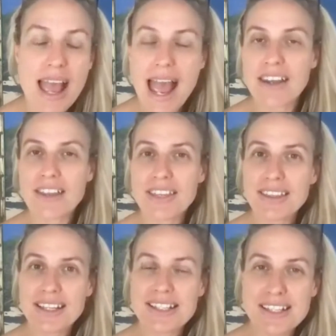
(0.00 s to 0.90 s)
And I think
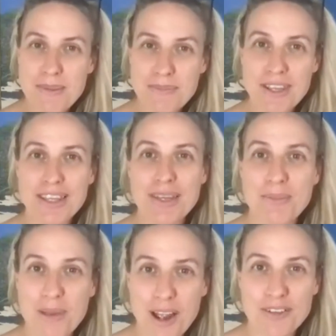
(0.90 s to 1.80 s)
that's something that
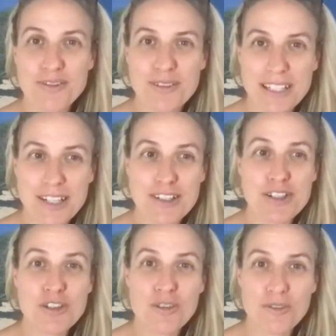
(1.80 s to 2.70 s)
mindful leaders
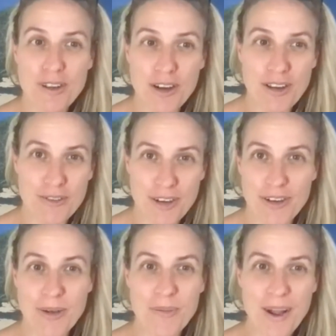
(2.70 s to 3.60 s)
do very,
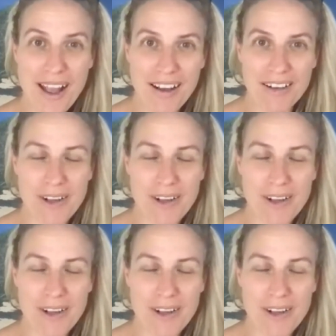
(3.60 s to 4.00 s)
very well,